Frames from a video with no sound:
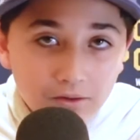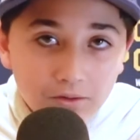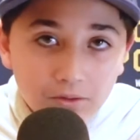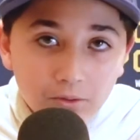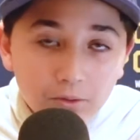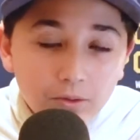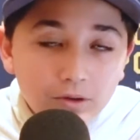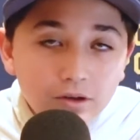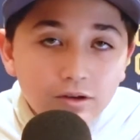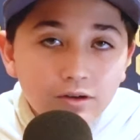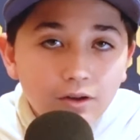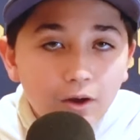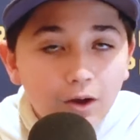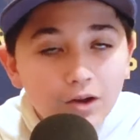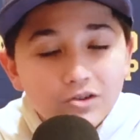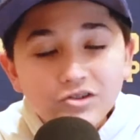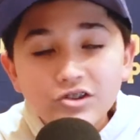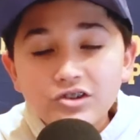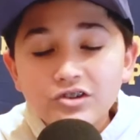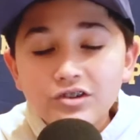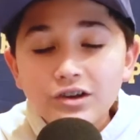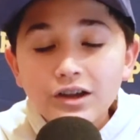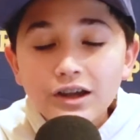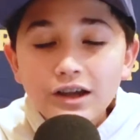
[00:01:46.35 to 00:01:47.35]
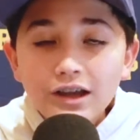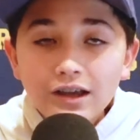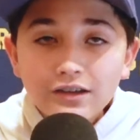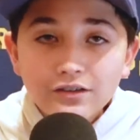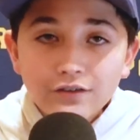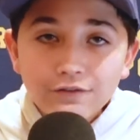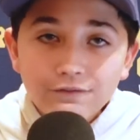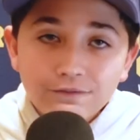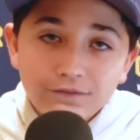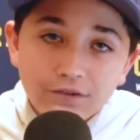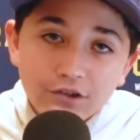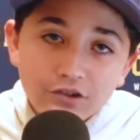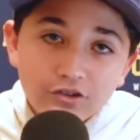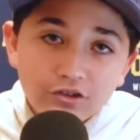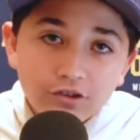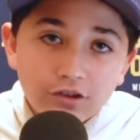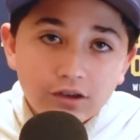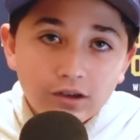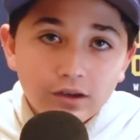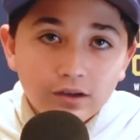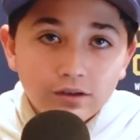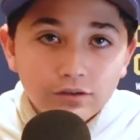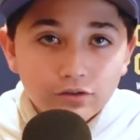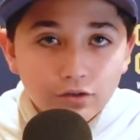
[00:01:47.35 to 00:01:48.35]
Luka Doncic has
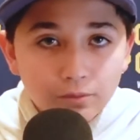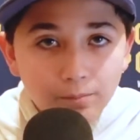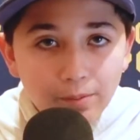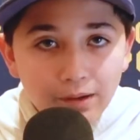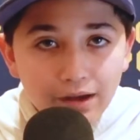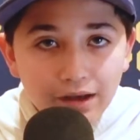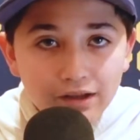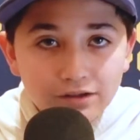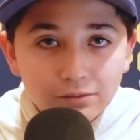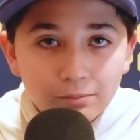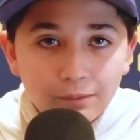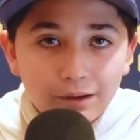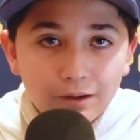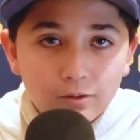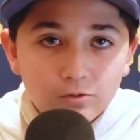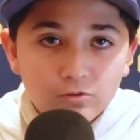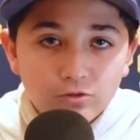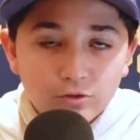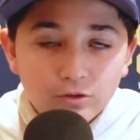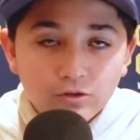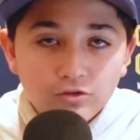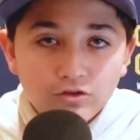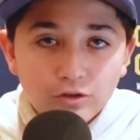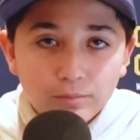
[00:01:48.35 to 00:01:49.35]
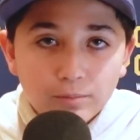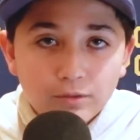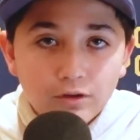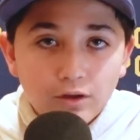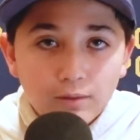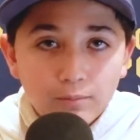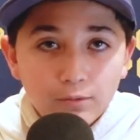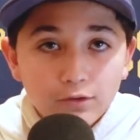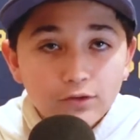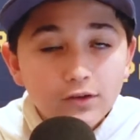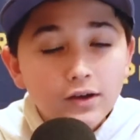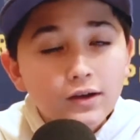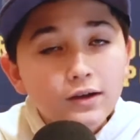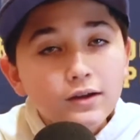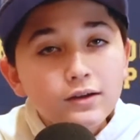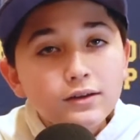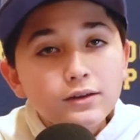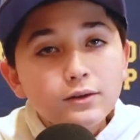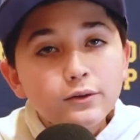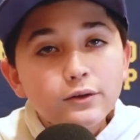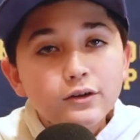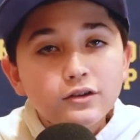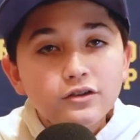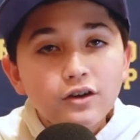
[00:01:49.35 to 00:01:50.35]
officially surpassed Michael Jordan's triple-doubles.
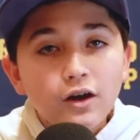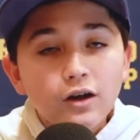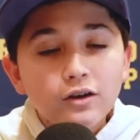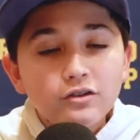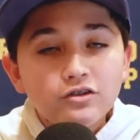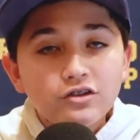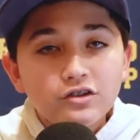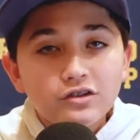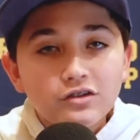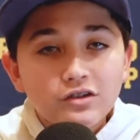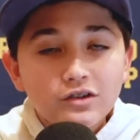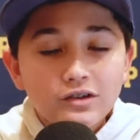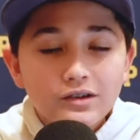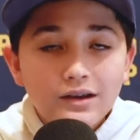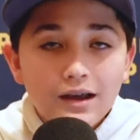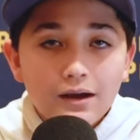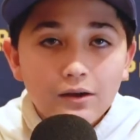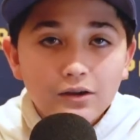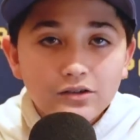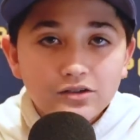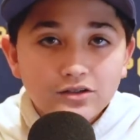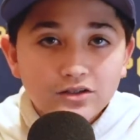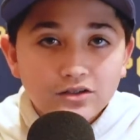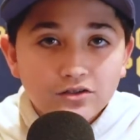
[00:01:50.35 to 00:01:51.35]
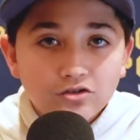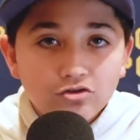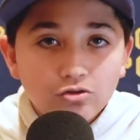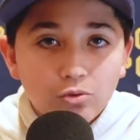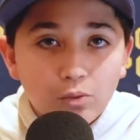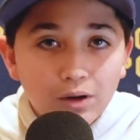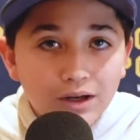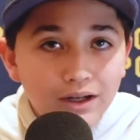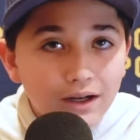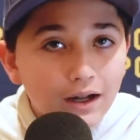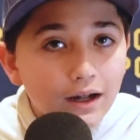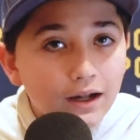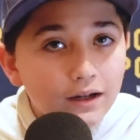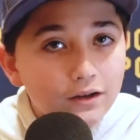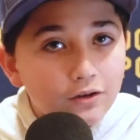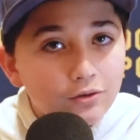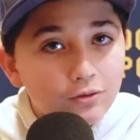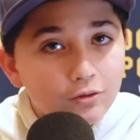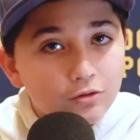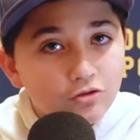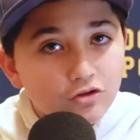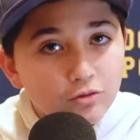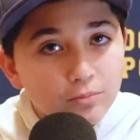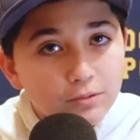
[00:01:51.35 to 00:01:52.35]
Luka Doncic now has 29
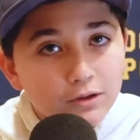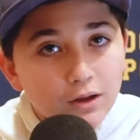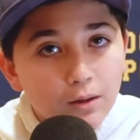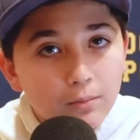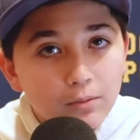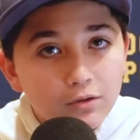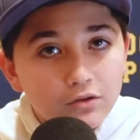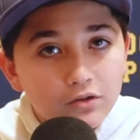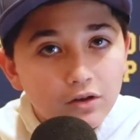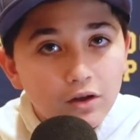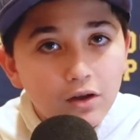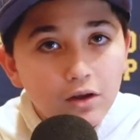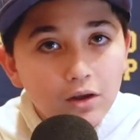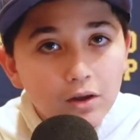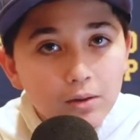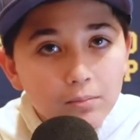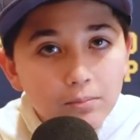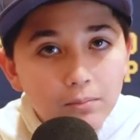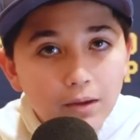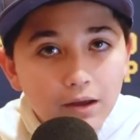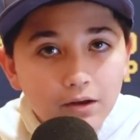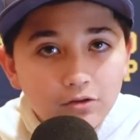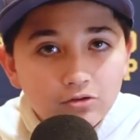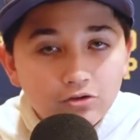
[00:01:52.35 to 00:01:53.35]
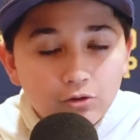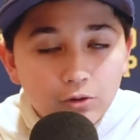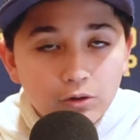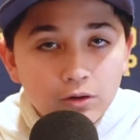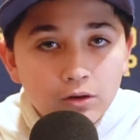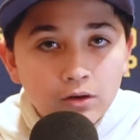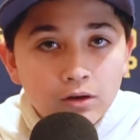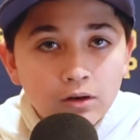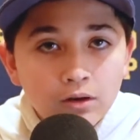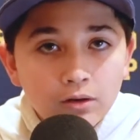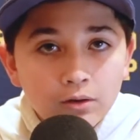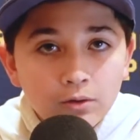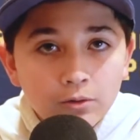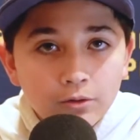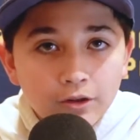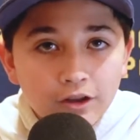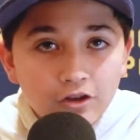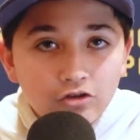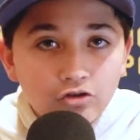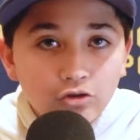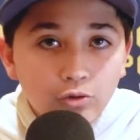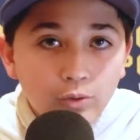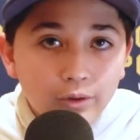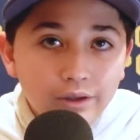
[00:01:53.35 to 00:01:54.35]
career triple-doubles. Michael Jordan only
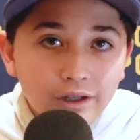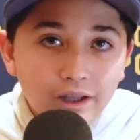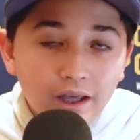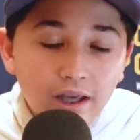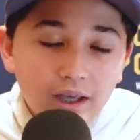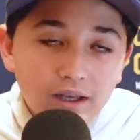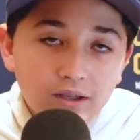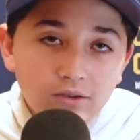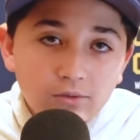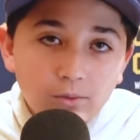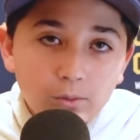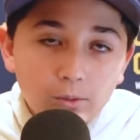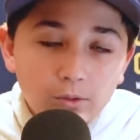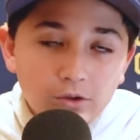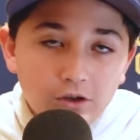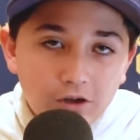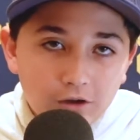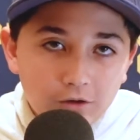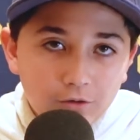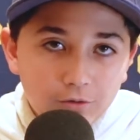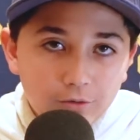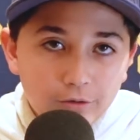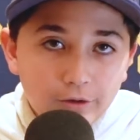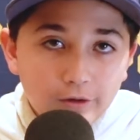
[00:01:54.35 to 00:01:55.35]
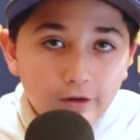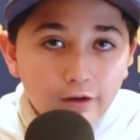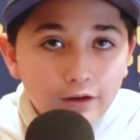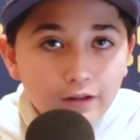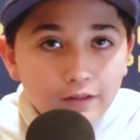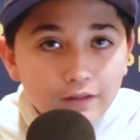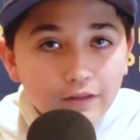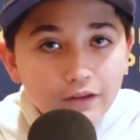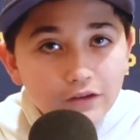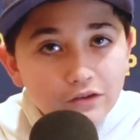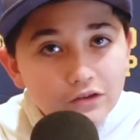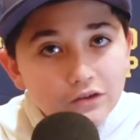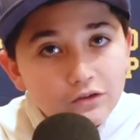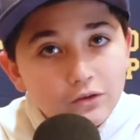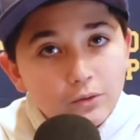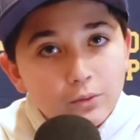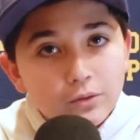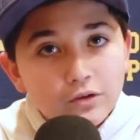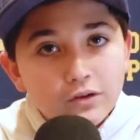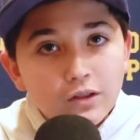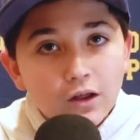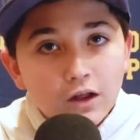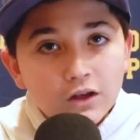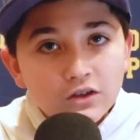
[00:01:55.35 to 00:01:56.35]
had 28 in his whole entire career. This is
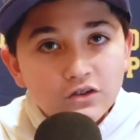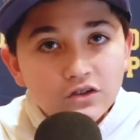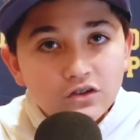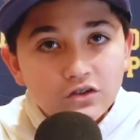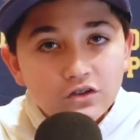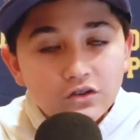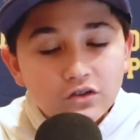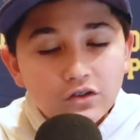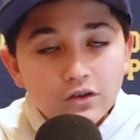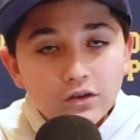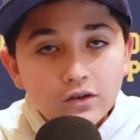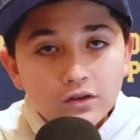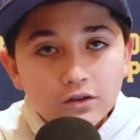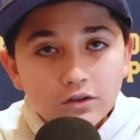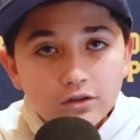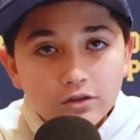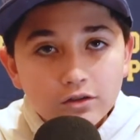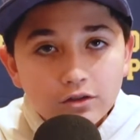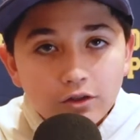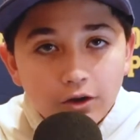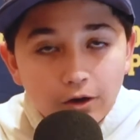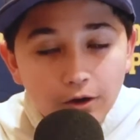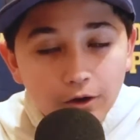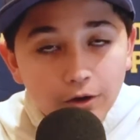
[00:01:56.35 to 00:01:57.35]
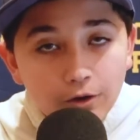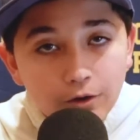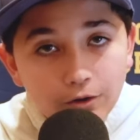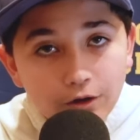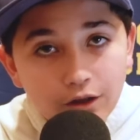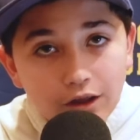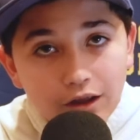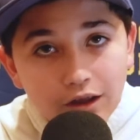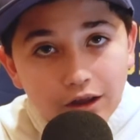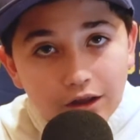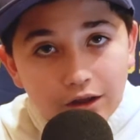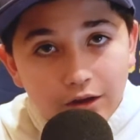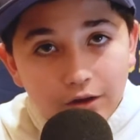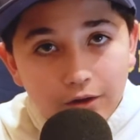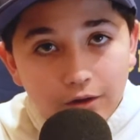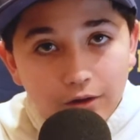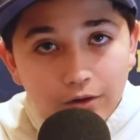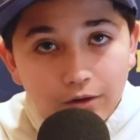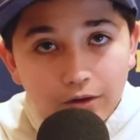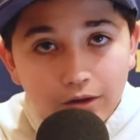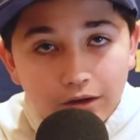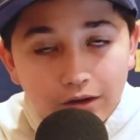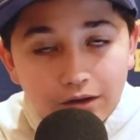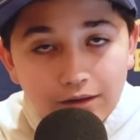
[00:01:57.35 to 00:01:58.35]
Luka Doncic's 3rd
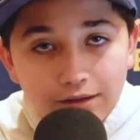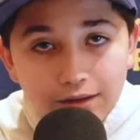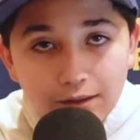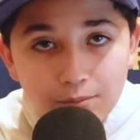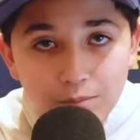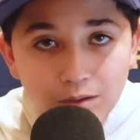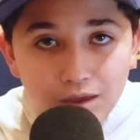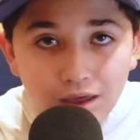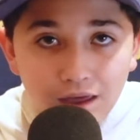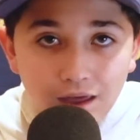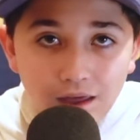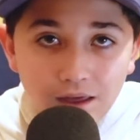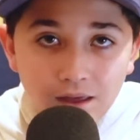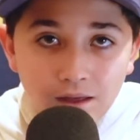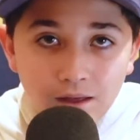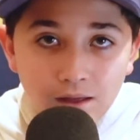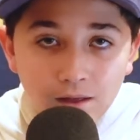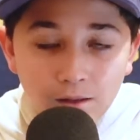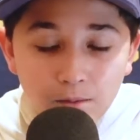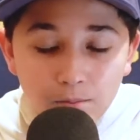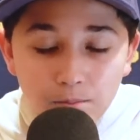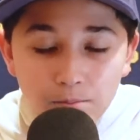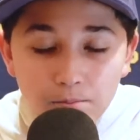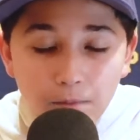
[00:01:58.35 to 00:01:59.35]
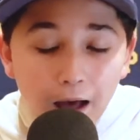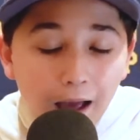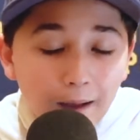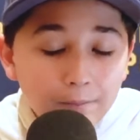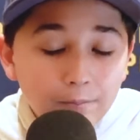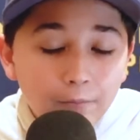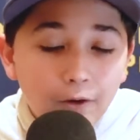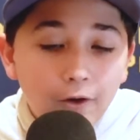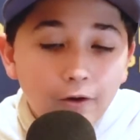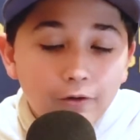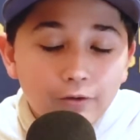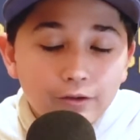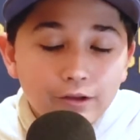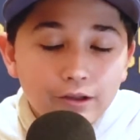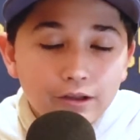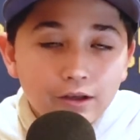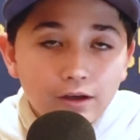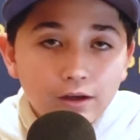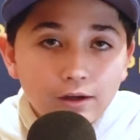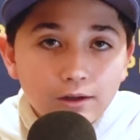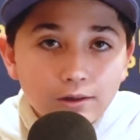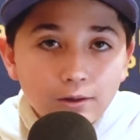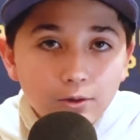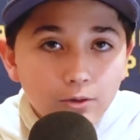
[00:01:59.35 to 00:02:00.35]
year in the NBA. Mind-boggling.
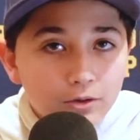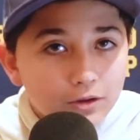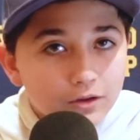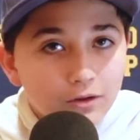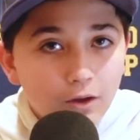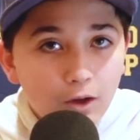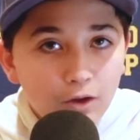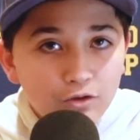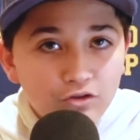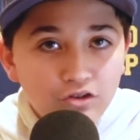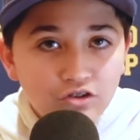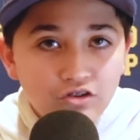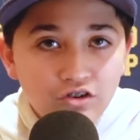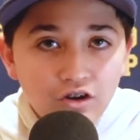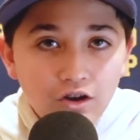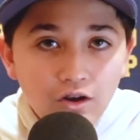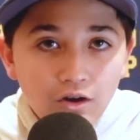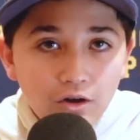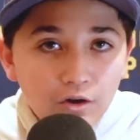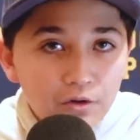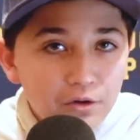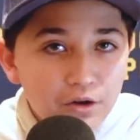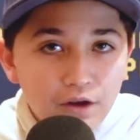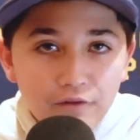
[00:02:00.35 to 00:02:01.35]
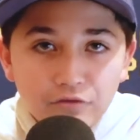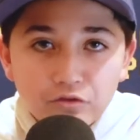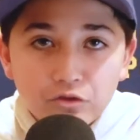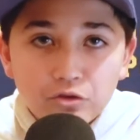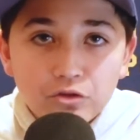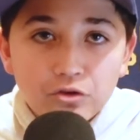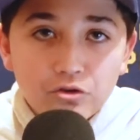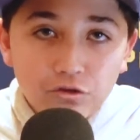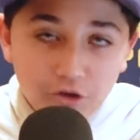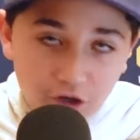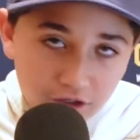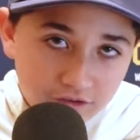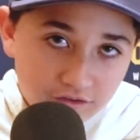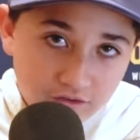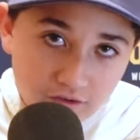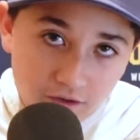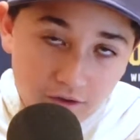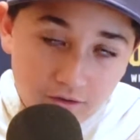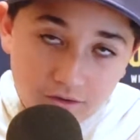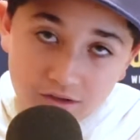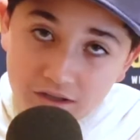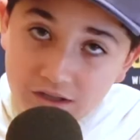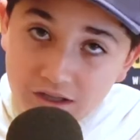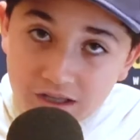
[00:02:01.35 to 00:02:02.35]
Luka Doncic already off to a great
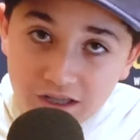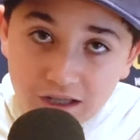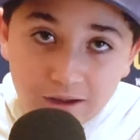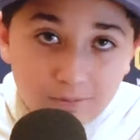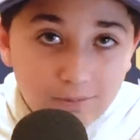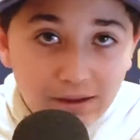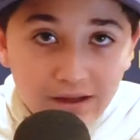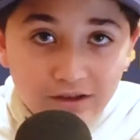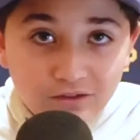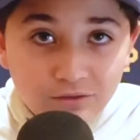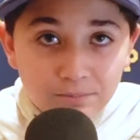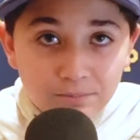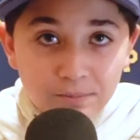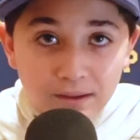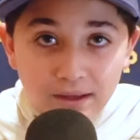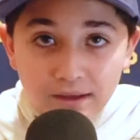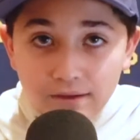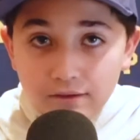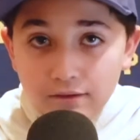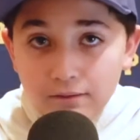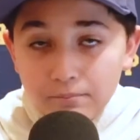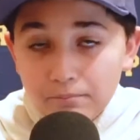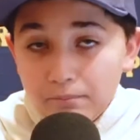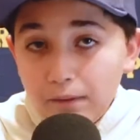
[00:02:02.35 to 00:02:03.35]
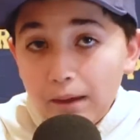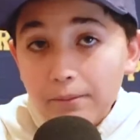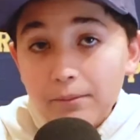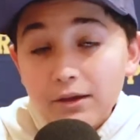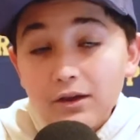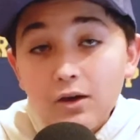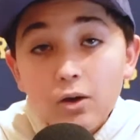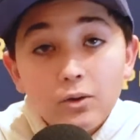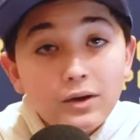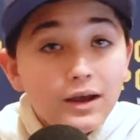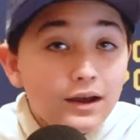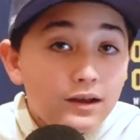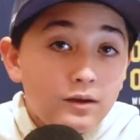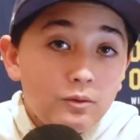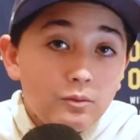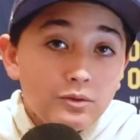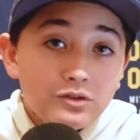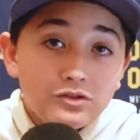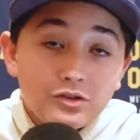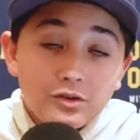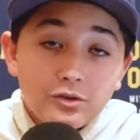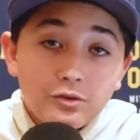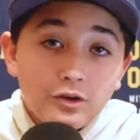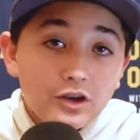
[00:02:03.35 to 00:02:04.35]
start. He may be, maybe go down, one
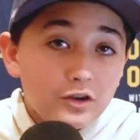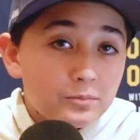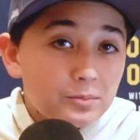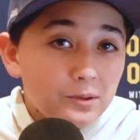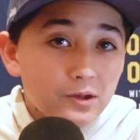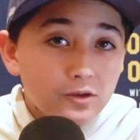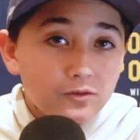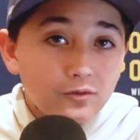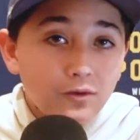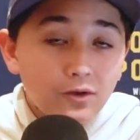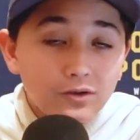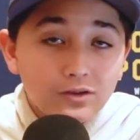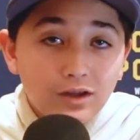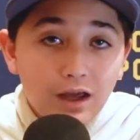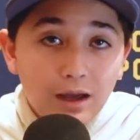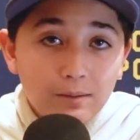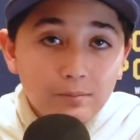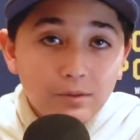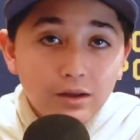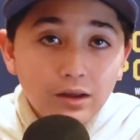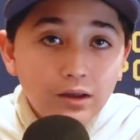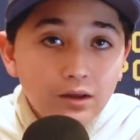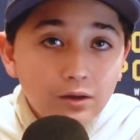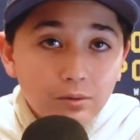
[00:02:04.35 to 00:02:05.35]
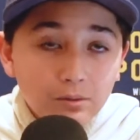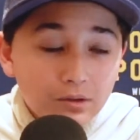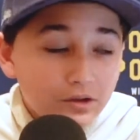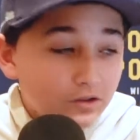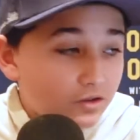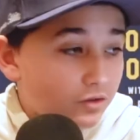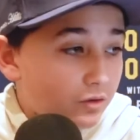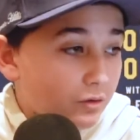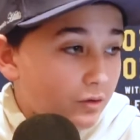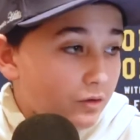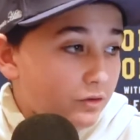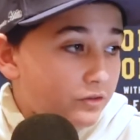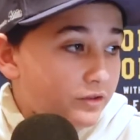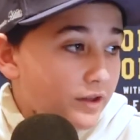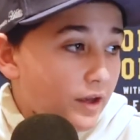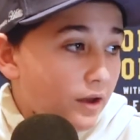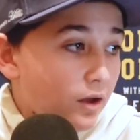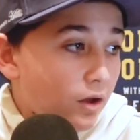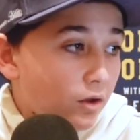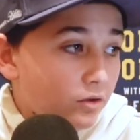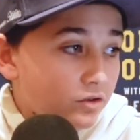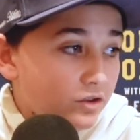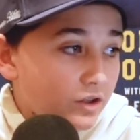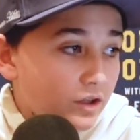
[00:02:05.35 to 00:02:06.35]
of the greatest players of all time when his career is
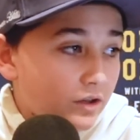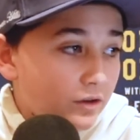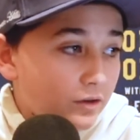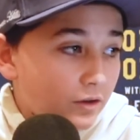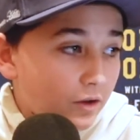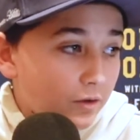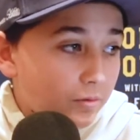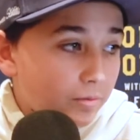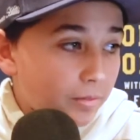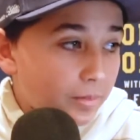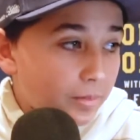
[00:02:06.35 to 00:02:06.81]
all said and done.